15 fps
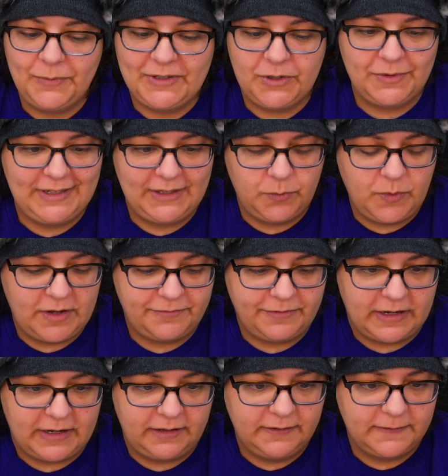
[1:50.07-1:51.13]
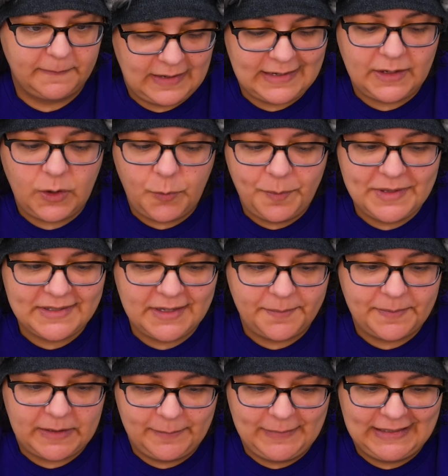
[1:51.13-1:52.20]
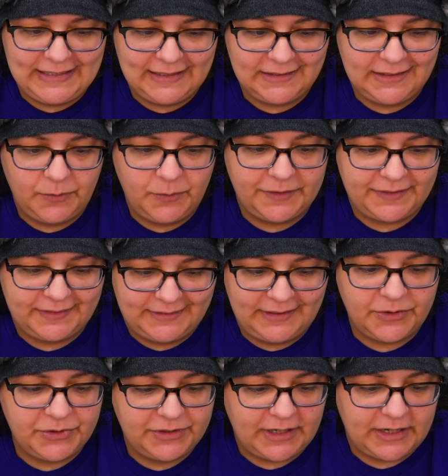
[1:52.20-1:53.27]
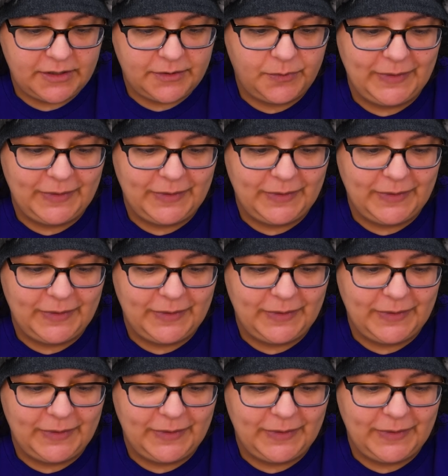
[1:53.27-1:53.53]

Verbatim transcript: we don't need Wi-Fi. And it opens up immediately with Dear Diary.